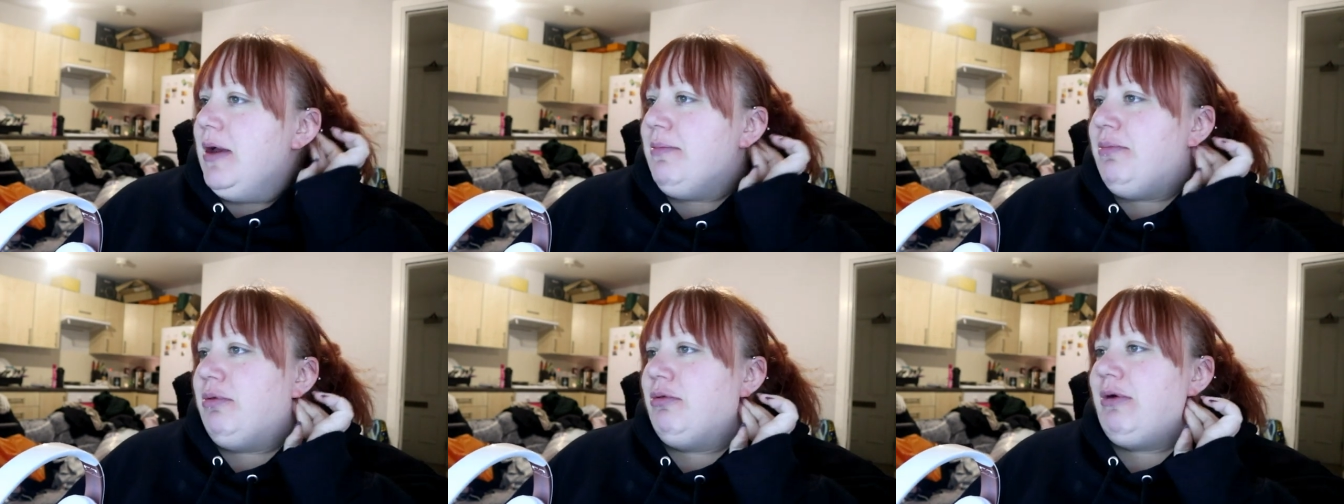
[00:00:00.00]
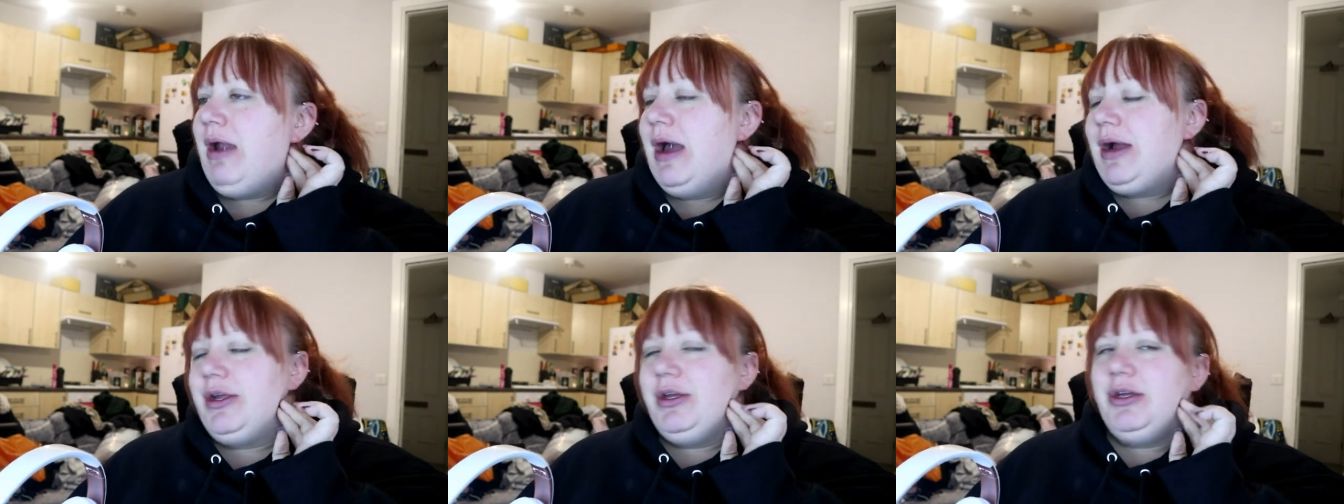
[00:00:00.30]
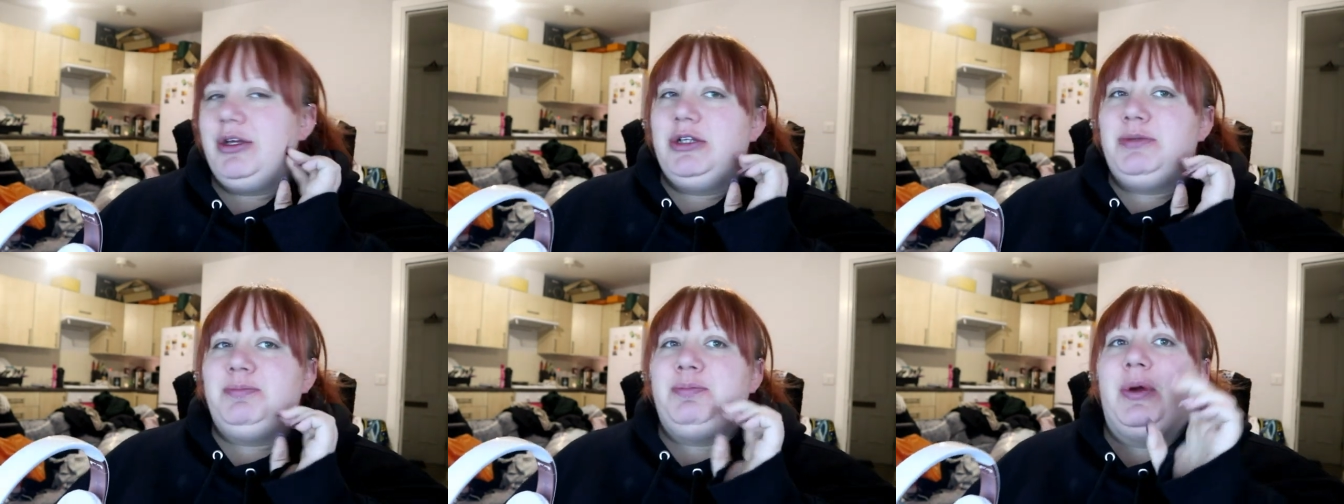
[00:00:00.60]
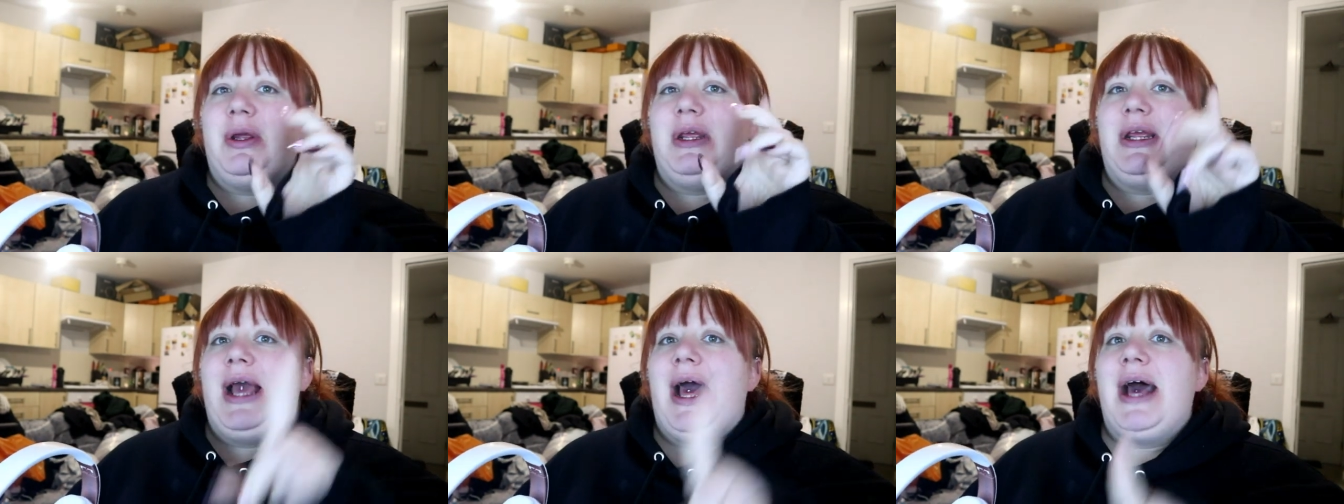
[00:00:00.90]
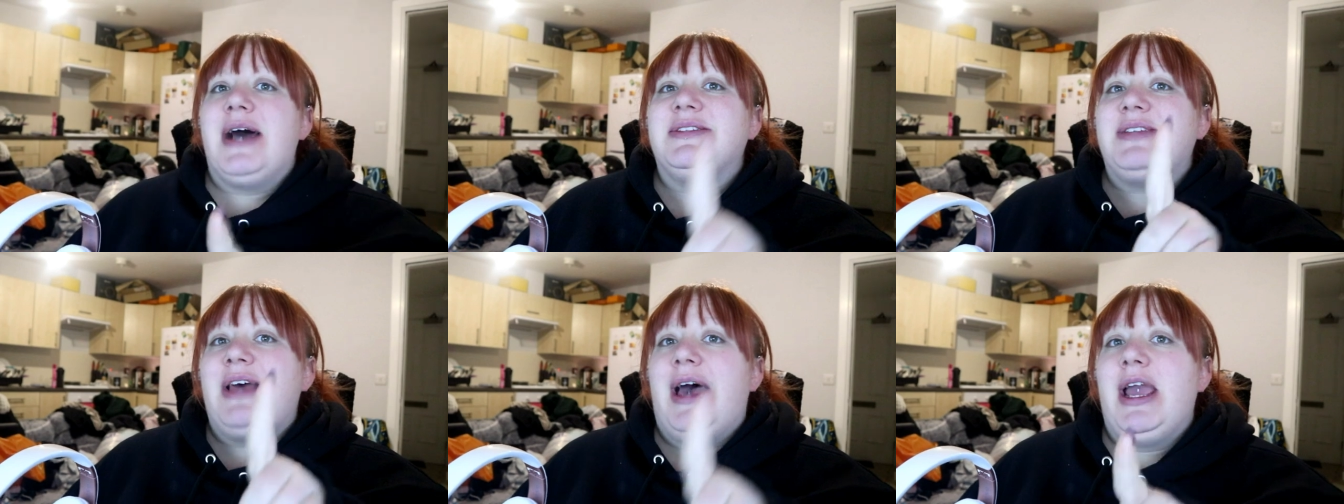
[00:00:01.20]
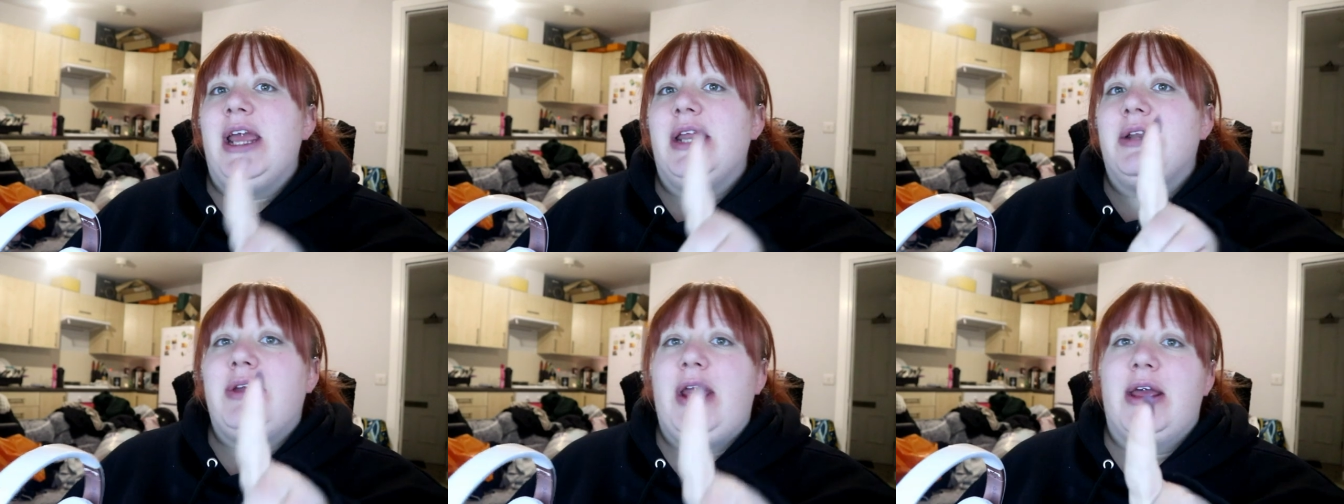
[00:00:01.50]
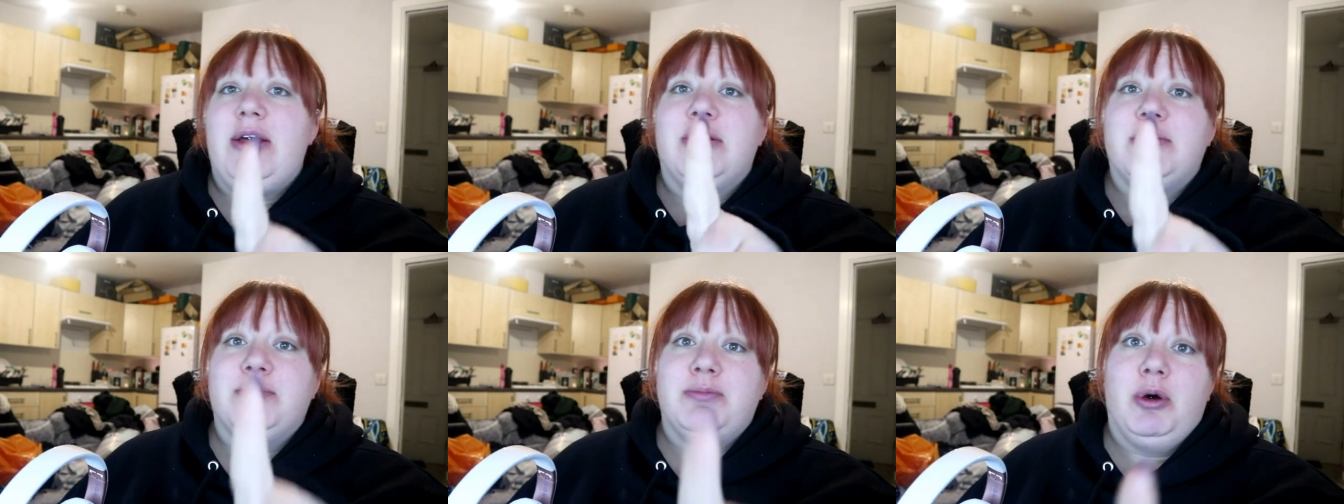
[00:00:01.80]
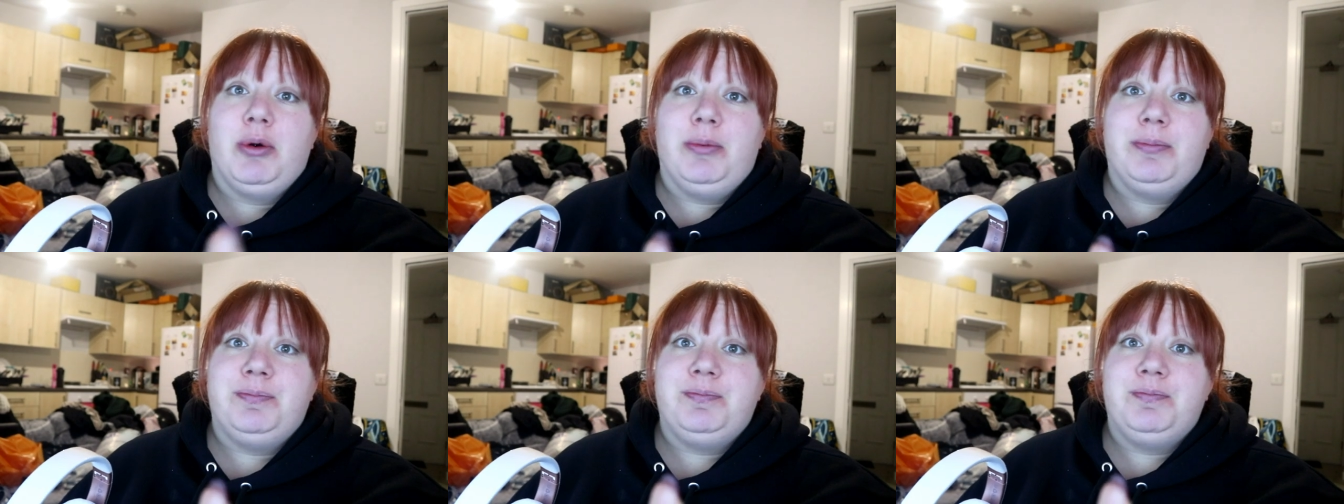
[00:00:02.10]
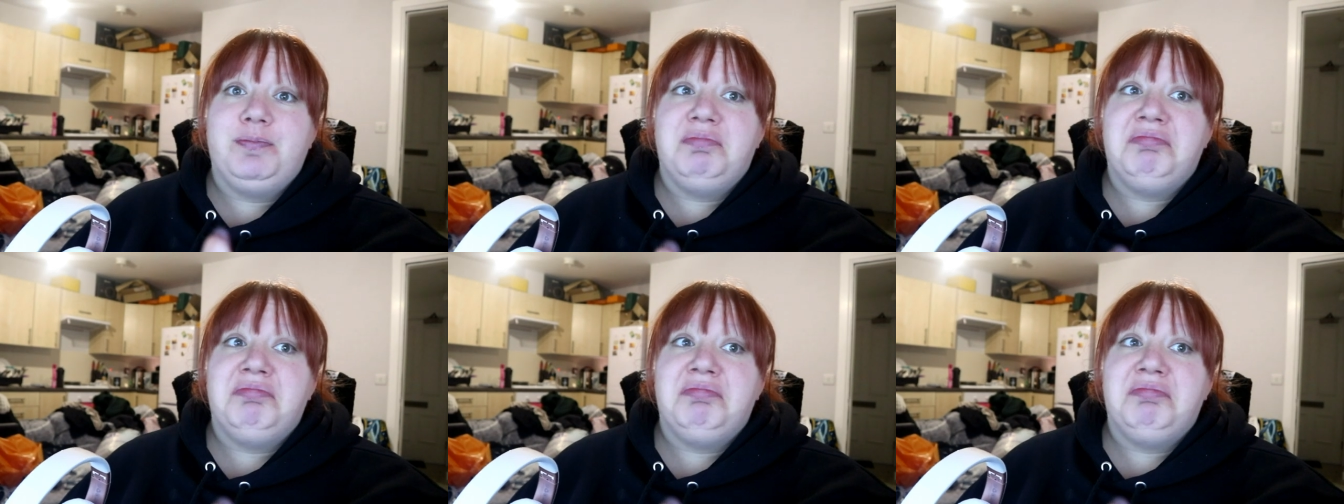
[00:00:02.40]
braggart, but he has hired Gale's mum.